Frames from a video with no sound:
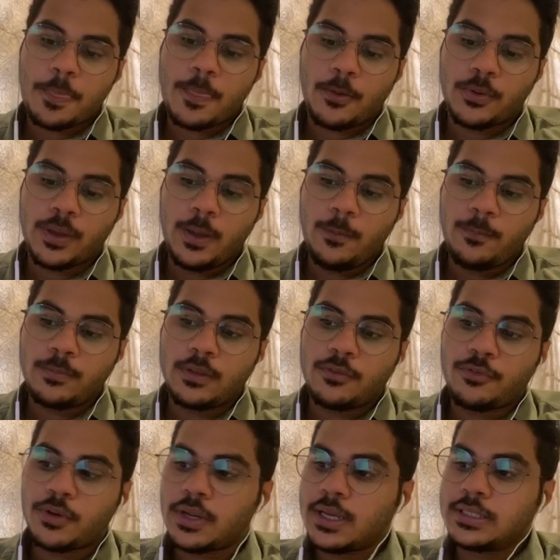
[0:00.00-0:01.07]
Okay,
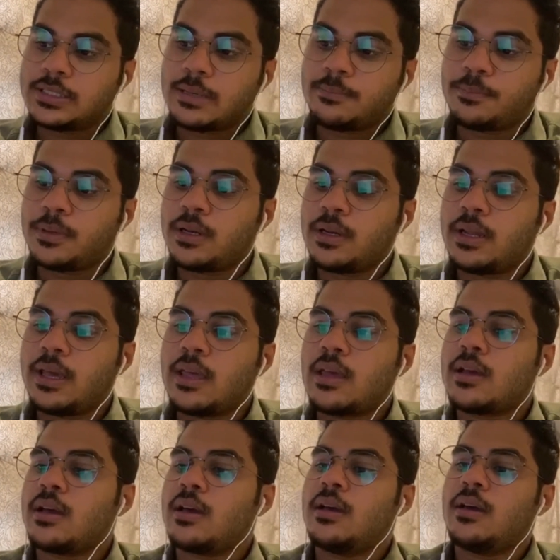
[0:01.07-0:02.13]
for example, like
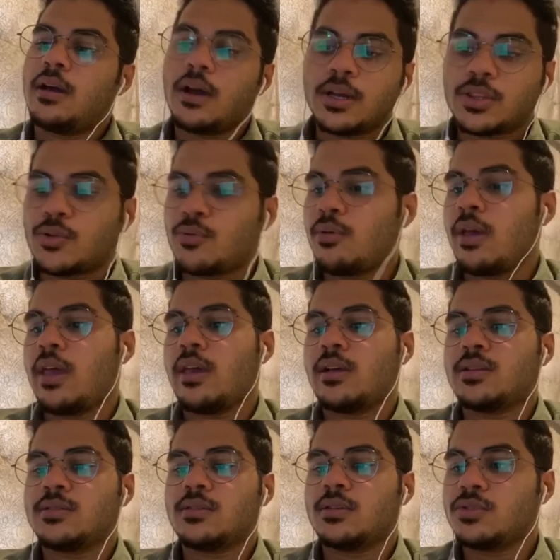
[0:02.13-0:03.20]

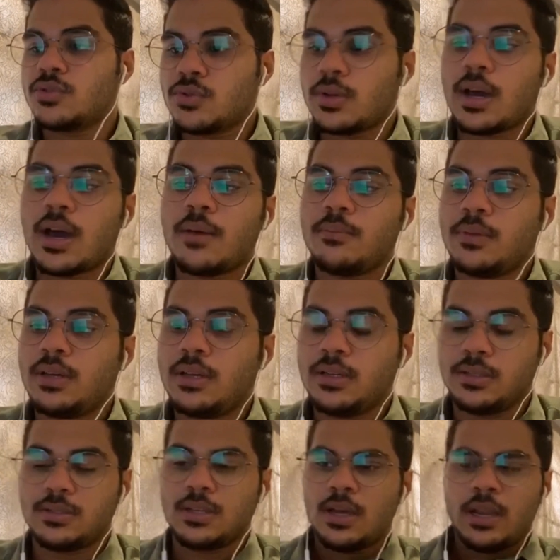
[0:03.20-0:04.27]
earthquakes,
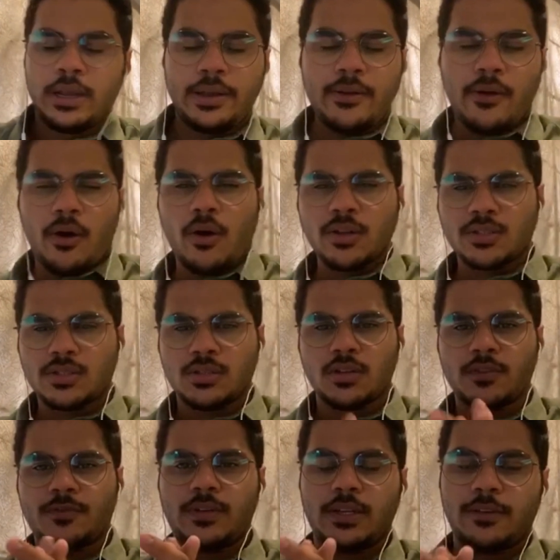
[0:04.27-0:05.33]
tsunamis, lots
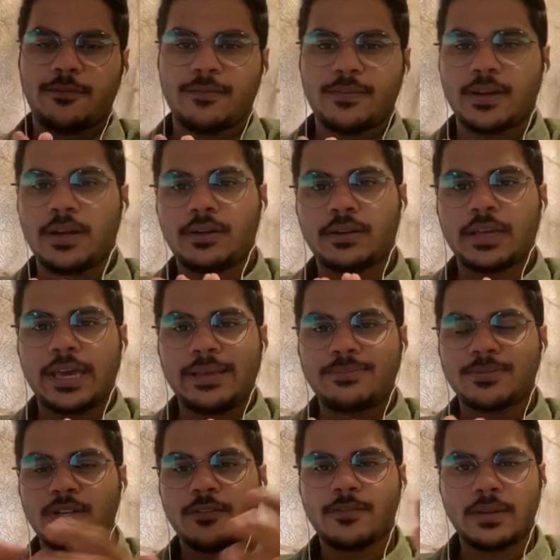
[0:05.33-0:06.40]
of different
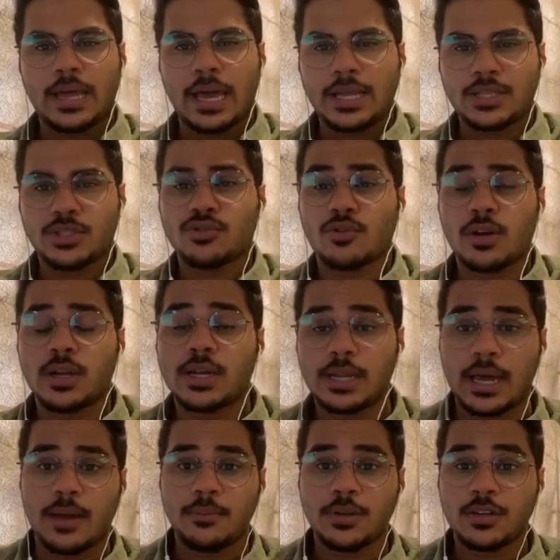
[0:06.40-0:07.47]
types of natural
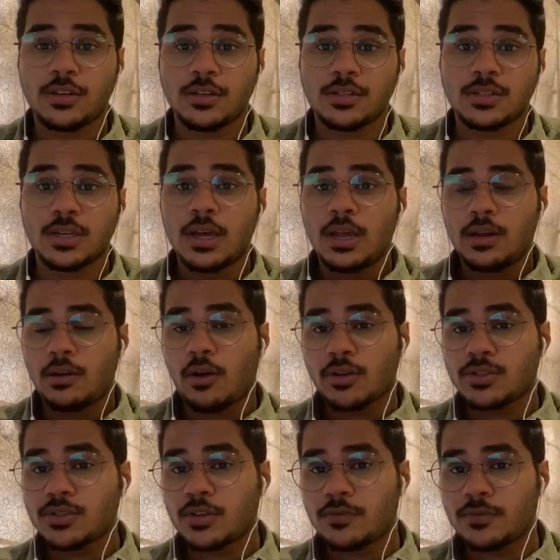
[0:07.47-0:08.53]
calamities,
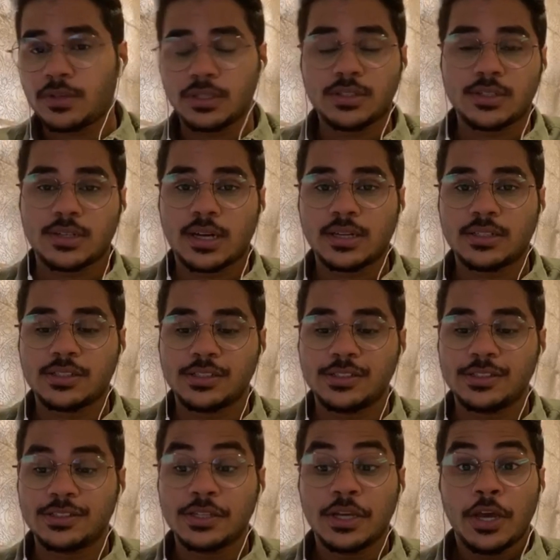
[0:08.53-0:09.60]
lots of
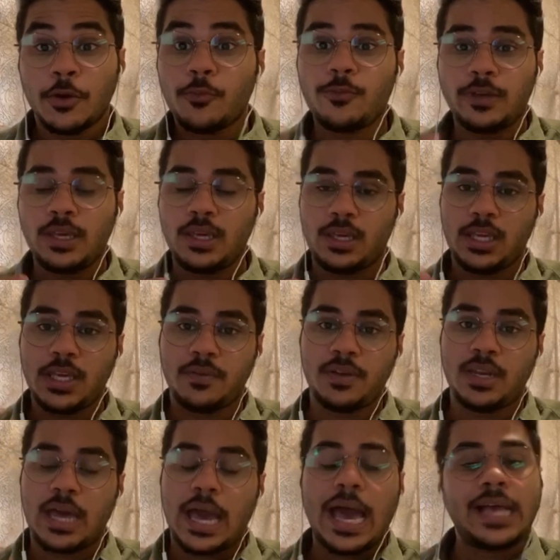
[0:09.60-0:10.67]
distractions. We,
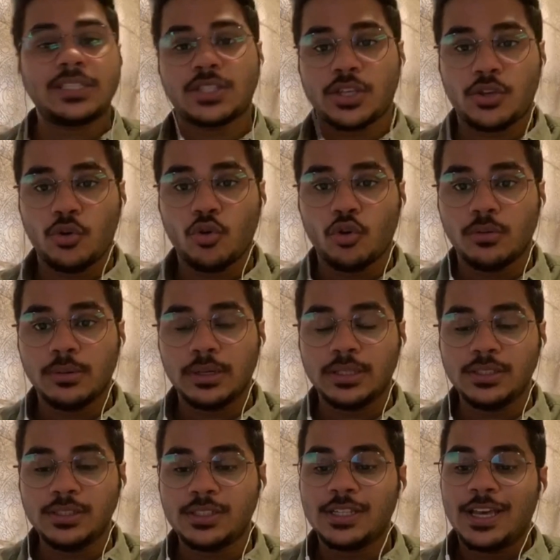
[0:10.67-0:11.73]
even as
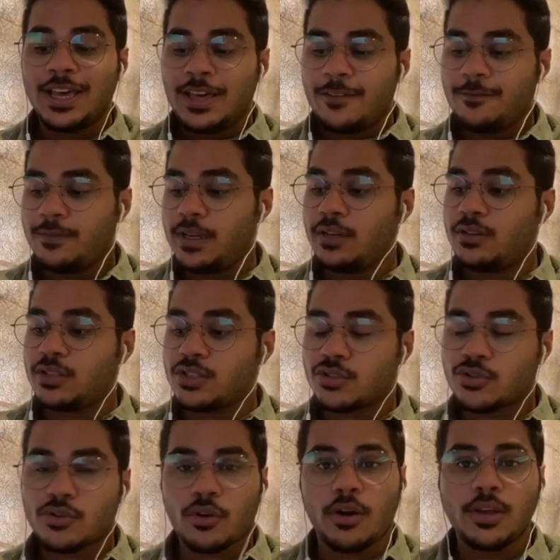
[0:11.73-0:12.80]
humans, we
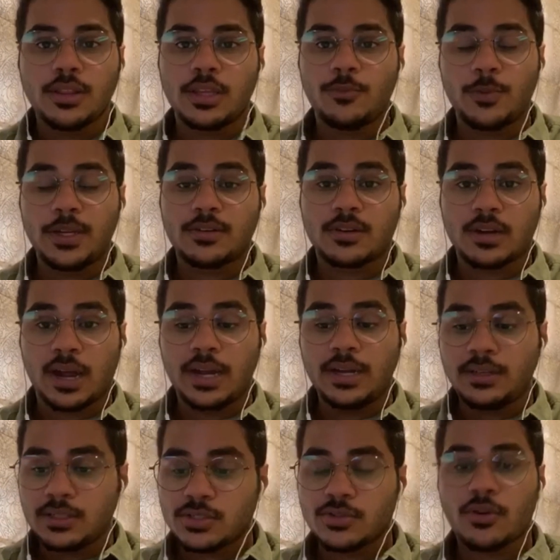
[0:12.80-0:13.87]
try
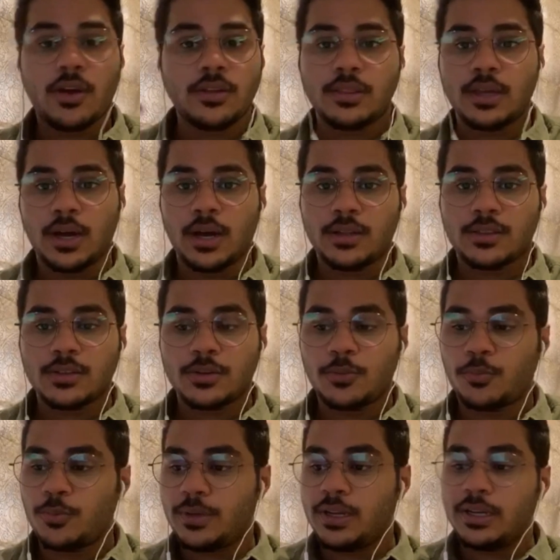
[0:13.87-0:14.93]
destroying the earth.
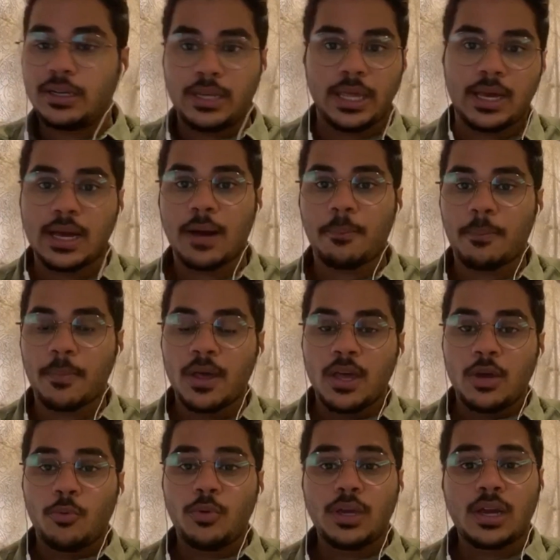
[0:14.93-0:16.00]
We dig up,
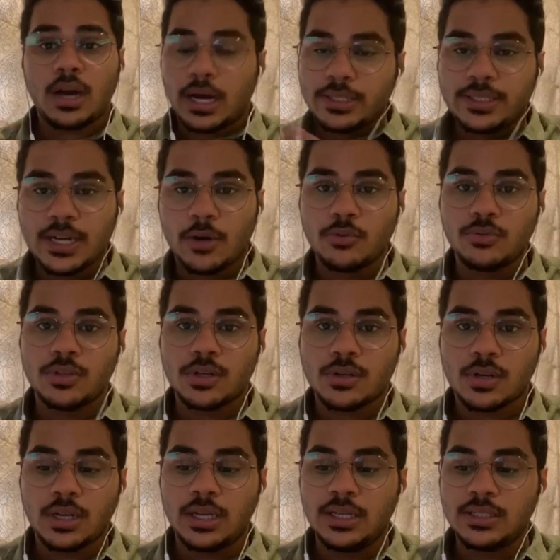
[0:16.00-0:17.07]
we cut down the
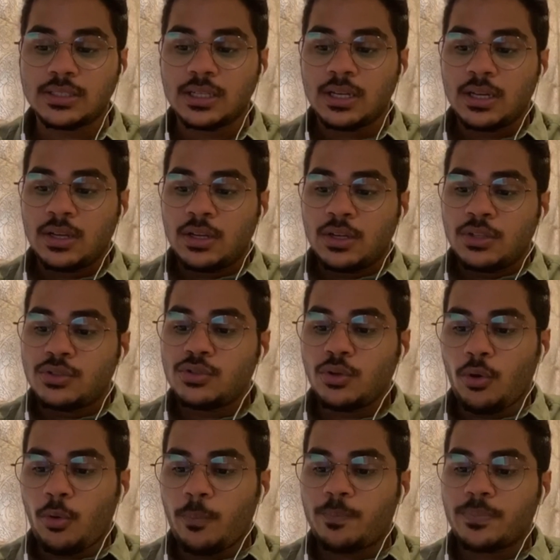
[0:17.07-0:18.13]
trees.
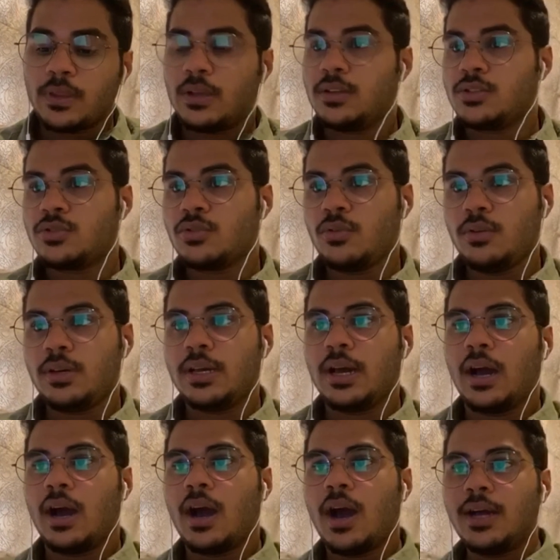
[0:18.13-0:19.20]
So
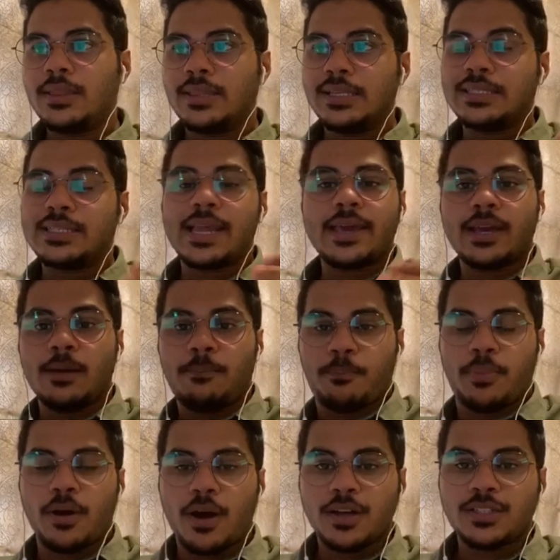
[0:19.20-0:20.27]
earth is like a
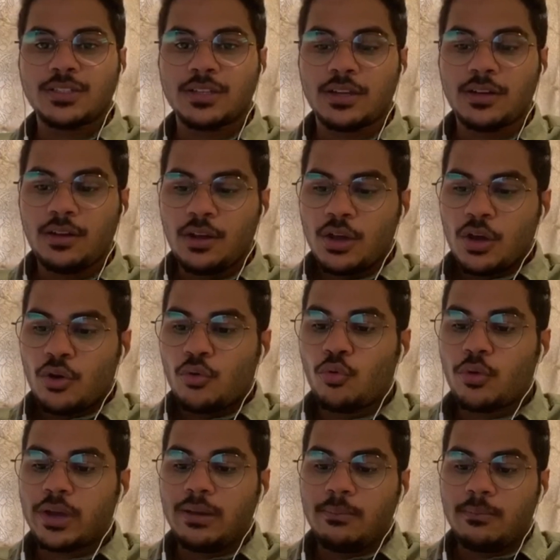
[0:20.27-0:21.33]
person who
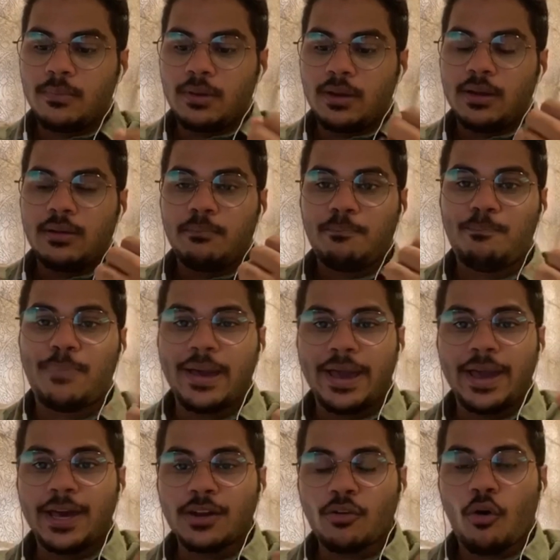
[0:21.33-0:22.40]
can
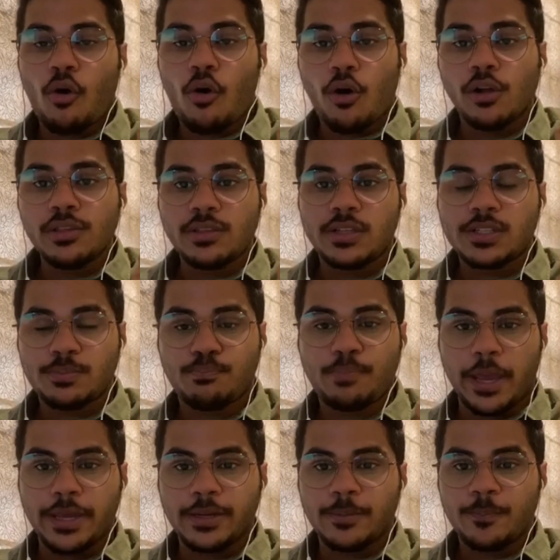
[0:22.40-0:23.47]
bear all this
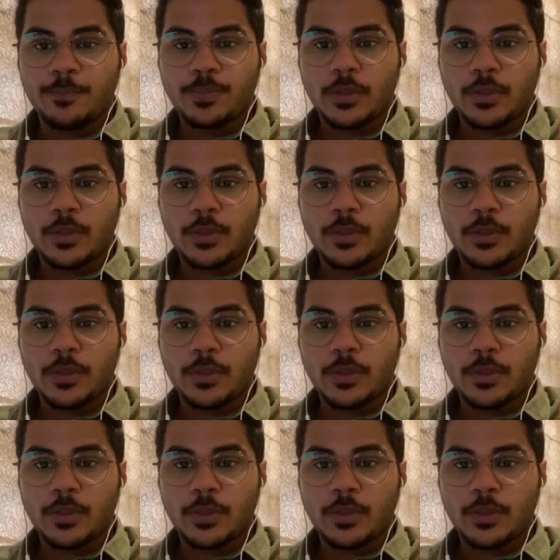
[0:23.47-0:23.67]
pain.